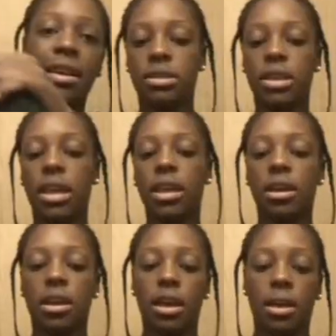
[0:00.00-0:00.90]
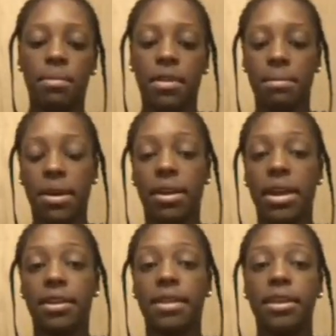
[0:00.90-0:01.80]
take the amount of
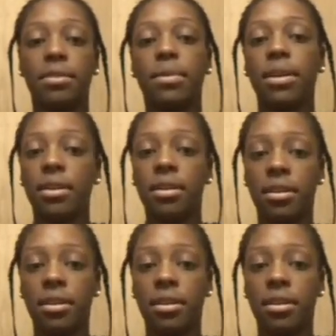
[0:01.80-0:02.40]
hair that you want.